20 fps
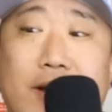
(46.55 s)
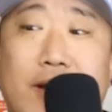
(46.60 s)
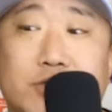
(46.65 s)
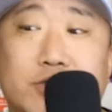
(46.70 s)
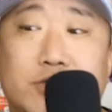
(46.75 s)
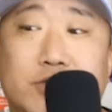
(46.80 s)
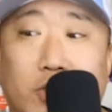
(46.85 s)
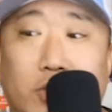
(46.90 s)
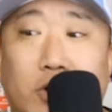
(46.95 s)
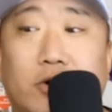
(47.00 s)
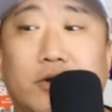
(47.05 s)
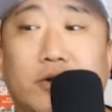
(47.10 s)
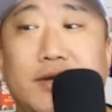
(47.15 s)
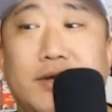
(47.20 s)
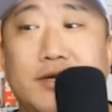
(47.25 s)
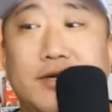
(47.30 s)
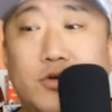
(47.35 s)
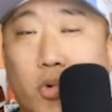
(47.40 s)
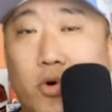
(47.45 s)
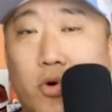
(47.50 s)
as we're
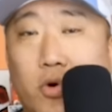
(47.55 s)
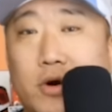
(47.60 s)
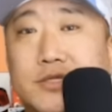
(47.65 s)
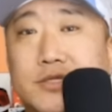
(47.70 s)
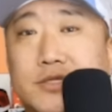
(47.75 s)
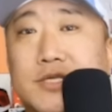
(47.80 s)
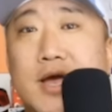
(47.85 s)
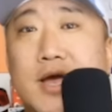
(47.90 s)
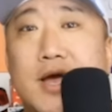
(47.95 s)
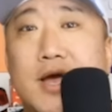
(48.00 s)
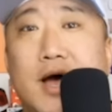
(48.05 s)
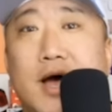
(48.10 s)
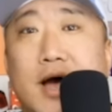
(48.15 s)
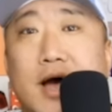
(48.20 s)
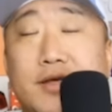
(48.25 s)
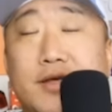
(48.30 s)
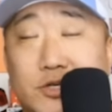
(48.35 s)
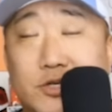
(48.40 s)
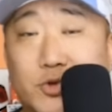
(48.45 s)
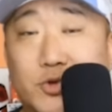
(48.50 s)
hurtling towards
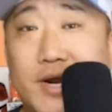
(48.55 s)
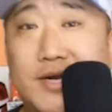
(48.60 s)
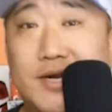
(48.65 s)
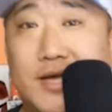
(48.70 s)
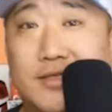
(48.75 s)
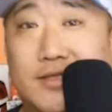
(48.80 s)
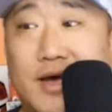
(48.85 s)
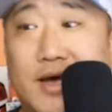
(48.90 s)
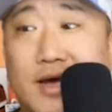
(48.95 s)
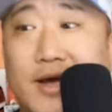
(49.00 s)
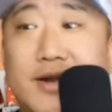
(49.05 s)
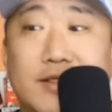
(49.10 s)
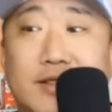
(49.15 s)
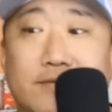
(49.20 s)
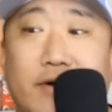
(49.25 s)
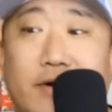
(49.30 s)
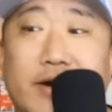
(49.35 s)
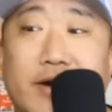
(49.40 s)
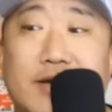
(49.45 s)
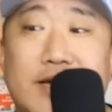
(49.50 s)
the trade deadline
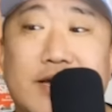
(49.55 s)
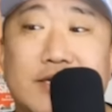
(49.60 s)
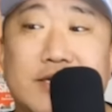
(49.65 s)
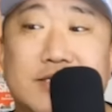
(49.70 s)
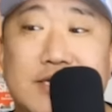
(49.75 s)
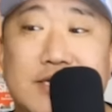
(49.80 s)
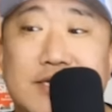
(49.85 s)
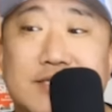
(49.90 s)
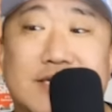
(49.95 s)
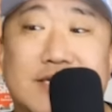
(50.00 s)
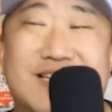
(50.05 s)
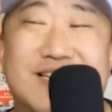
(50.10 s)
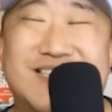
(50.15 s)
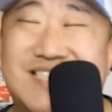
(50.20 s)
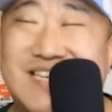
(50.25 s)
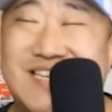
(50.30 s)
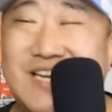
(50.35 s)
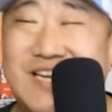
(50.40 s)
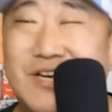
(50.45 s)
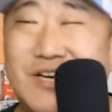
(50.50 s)
and the Vikings season
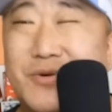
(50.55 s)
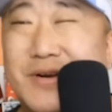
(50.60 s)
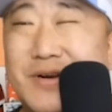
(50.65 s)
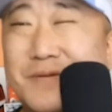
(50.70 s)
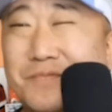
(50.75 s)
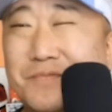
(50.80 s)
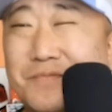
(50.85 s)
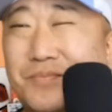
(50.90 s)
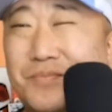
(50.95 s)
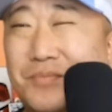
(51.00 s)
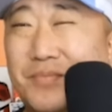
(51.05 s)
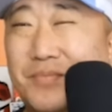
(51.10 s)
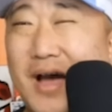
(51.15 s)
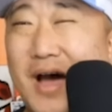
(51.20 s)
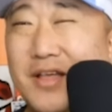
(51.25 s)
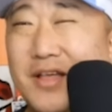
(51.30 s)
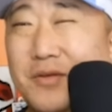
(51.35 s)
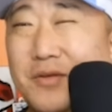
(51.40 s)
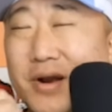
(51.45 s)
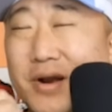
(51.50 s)
is teetering
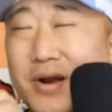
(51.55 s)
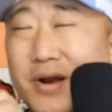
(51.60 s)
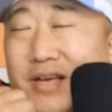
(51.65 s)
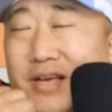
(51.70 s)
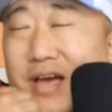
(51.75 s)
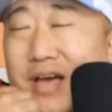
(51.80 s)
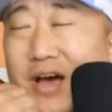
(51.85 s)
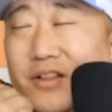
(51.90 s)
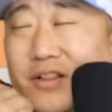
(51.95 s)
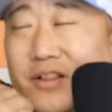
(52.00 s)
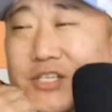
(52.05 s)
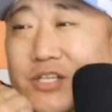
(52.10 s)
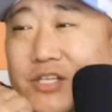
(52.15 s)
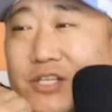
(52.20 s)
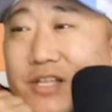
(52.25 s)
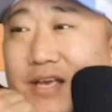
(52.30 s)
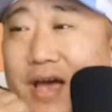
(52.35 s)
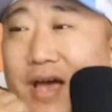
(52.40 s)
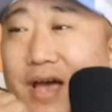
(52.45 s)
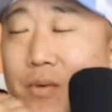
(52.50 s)
on the brink,
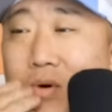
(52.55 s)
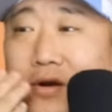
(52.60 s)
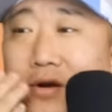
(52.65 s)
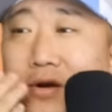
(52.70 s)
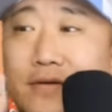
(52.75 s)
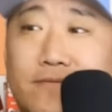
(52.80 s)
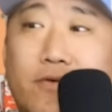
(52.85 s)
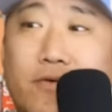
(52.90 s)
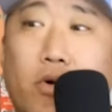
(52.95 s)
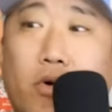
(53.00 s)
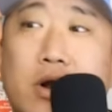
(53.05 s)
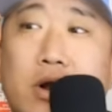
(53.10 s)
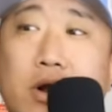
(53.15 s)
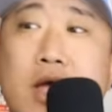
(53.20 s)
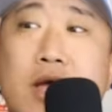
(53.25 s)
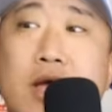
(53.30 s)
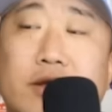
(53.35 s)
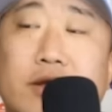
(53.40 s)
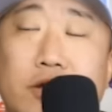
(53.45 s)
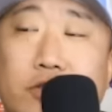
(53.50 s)
allegedly at 1-4,
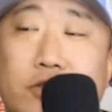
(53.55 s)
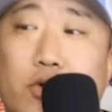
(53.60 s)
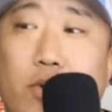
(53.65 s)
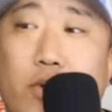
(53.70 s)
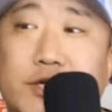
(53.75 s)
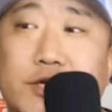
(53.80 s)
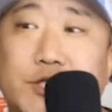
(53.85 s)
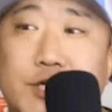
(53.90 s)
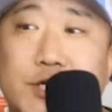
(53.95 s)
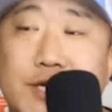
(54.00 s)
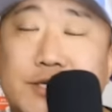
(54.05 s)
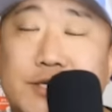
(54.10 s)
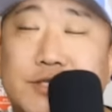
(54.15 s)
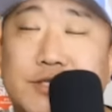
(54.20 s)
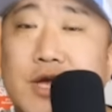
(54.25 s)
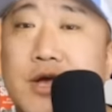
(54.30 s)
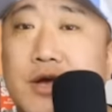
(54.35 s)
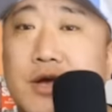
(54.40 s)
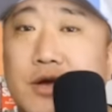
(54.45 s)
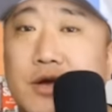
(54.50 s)
you know, the question is,